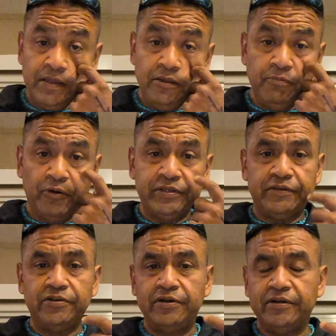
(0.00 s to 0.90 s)
You both
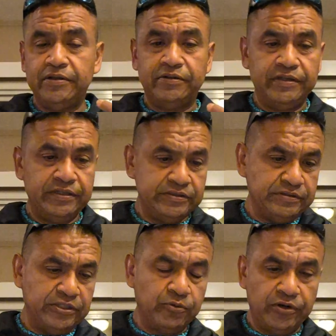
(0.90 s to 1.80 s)
have to do,
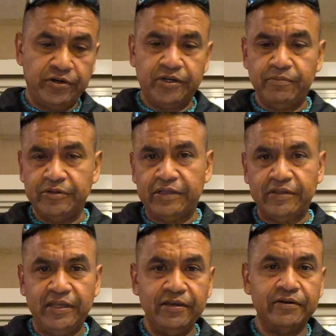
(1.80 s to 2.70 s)
inner work. You both have
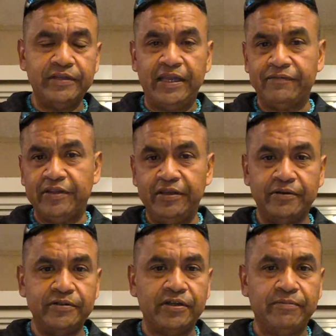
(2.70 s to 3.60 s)
to heal. They have to
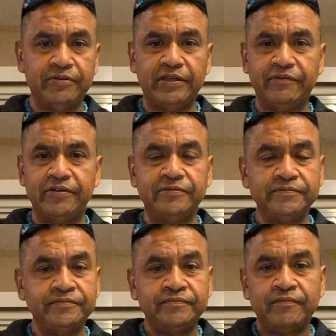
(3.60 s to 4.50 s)
heal. You both have to.
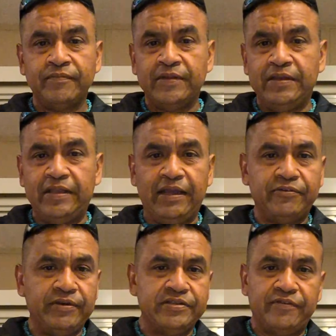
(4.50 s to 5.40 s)
They have
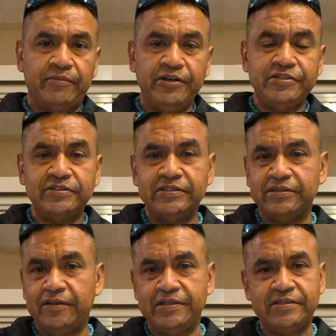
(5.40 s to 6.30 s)
to raise their vibration and
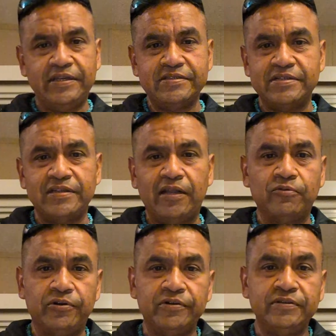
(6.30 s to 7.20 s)
all these things. And it's a lot
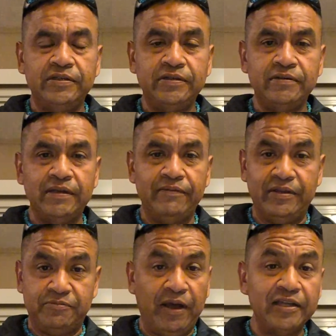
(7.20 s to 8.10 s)
of work.
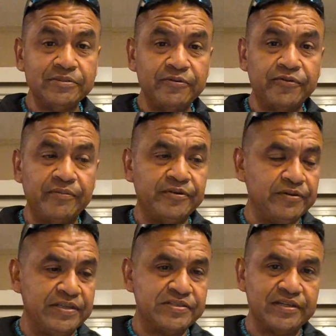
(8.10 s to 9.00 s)
It's possible for them
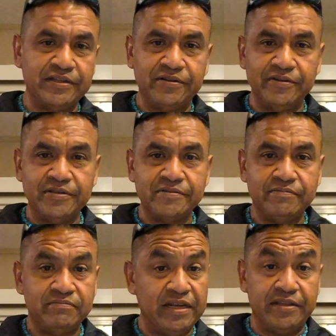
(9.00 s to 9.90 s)
to instantly do this.
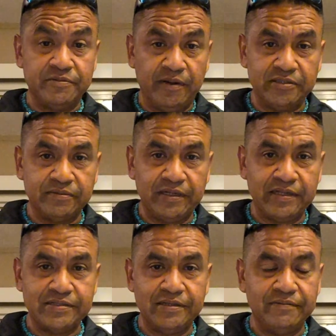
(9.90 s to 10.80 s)
Anything's possible, like
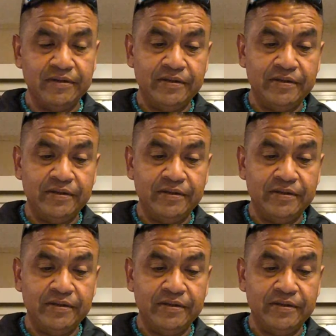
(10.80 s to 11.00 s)
I said.